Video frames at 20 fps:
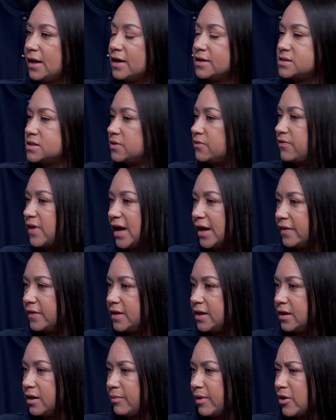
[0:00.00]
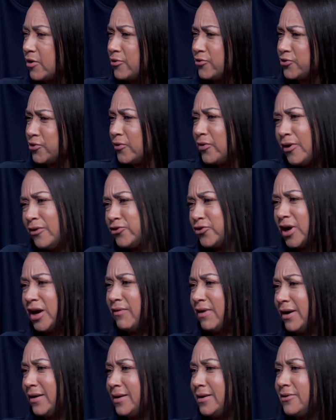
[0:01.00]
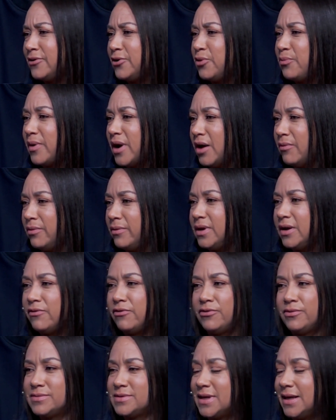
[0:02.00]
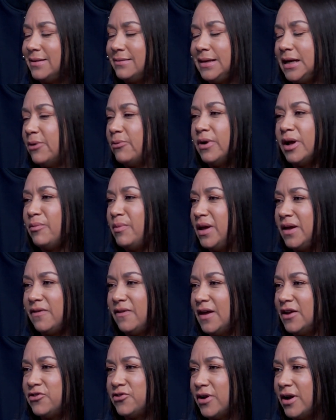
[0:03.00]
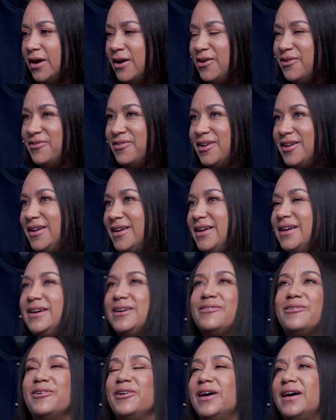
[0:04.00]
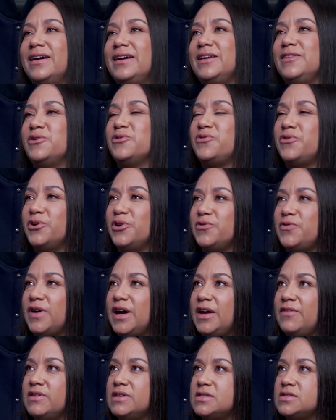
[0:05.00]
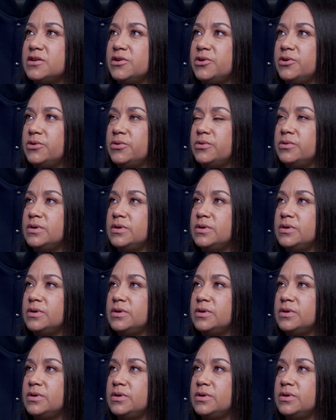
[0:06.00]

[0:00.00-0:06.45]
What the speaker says: got to the Valley, and I'm like, oh, sure, they'll drive out here, no problem. And everyone was like, yeah, we're not making that drive. We're not hitting the 405. And so